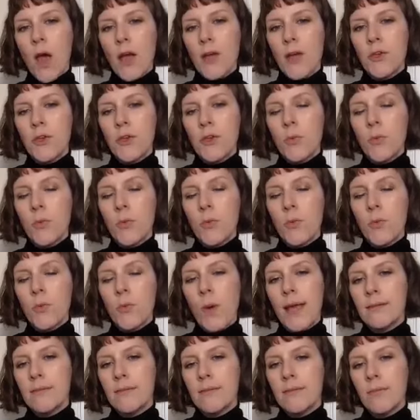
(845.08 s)
work your
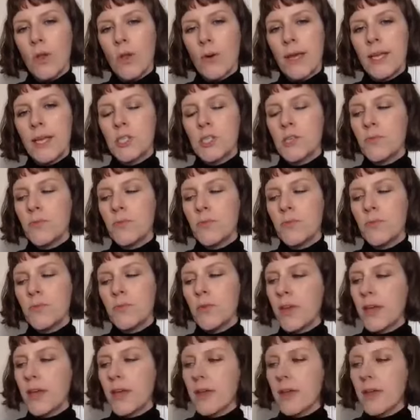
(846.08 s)
way along each of your
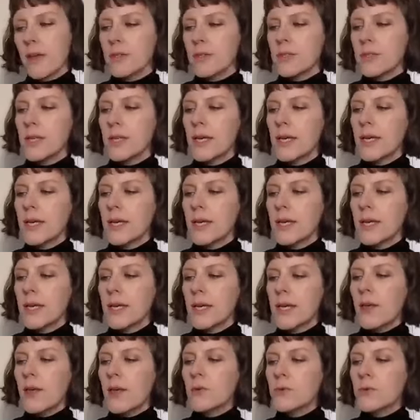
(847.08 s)
fingers
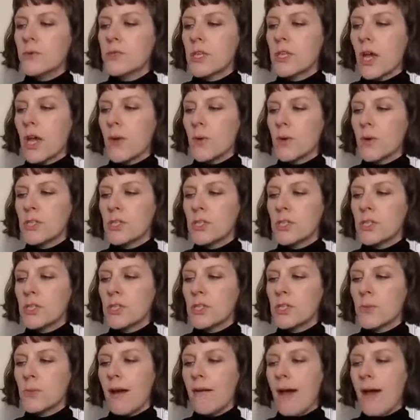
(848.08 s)
and also
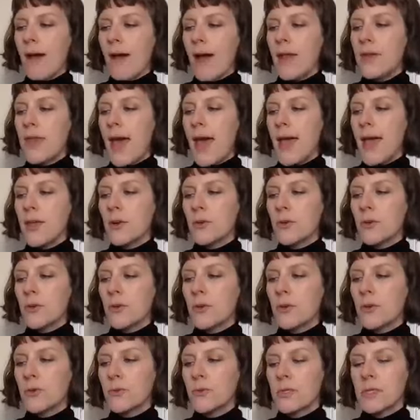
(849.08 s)
onto our
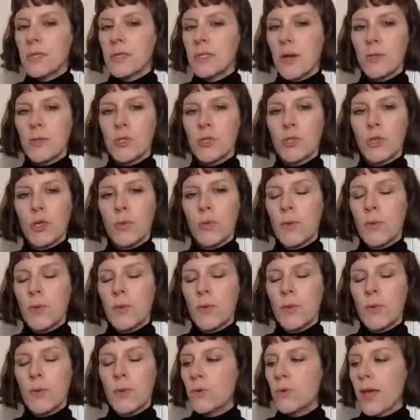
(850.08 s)
nails. So I'm sure
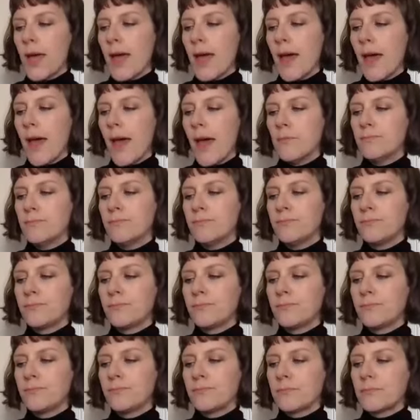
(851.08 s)
we all get
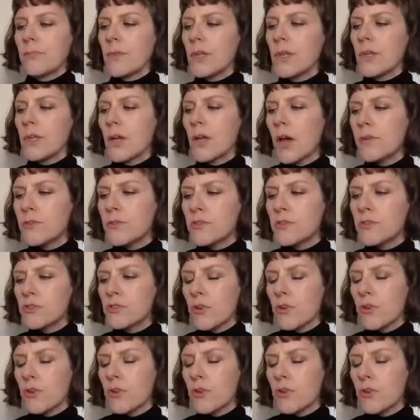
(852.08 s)
kind of
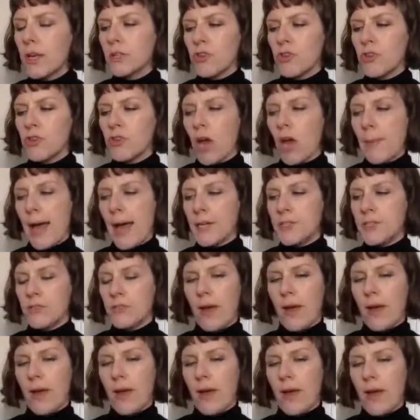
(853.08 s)
little dry
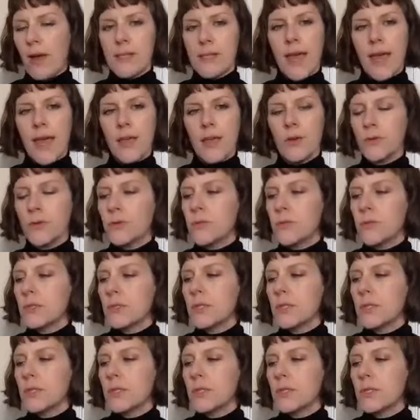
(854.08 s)
patches around our
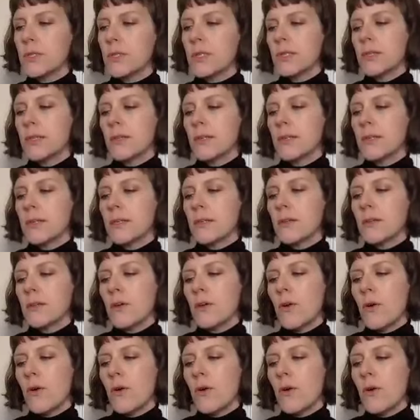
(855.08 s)
nails,
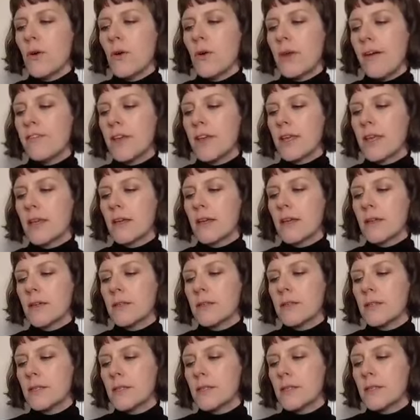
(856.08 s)
on our
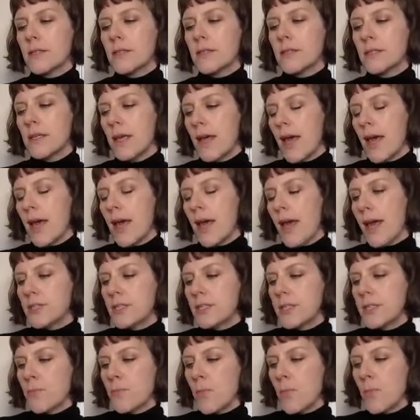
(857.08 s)
fingers, and
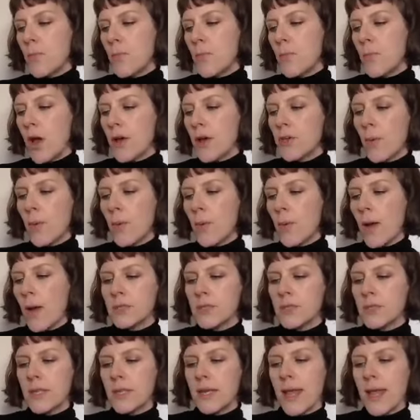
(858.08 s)
just then work your way
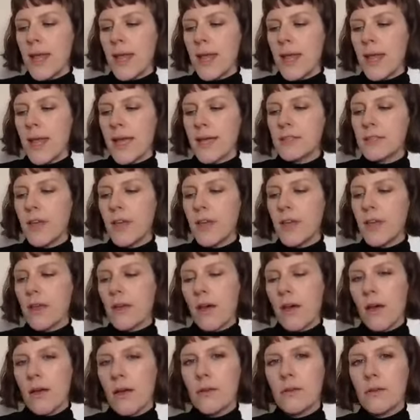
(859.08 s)
onto the next
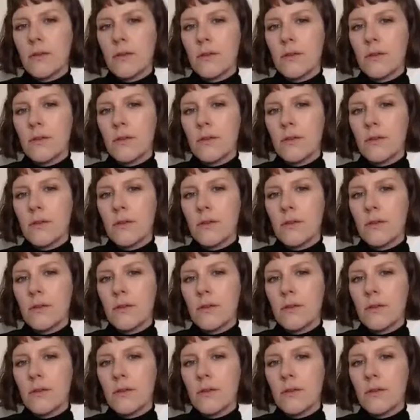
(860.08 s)
finger.